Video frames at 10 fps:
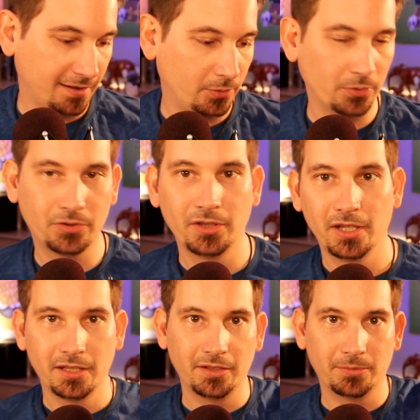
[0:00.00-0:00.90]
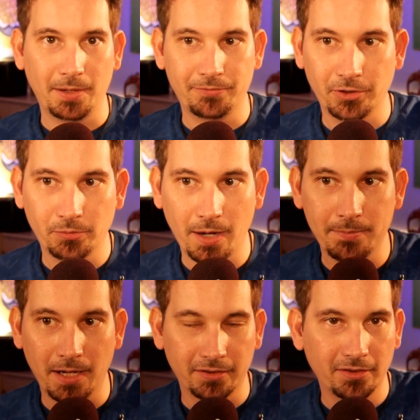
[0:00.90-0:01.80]
This is my first
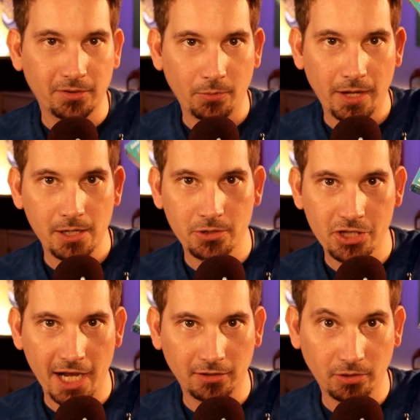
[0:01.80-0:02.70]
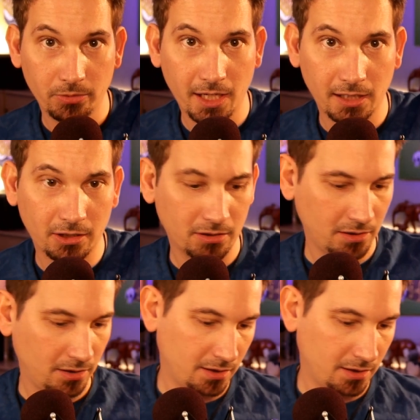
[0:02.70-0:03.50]
red box. This is a Radio Shack tone dialer.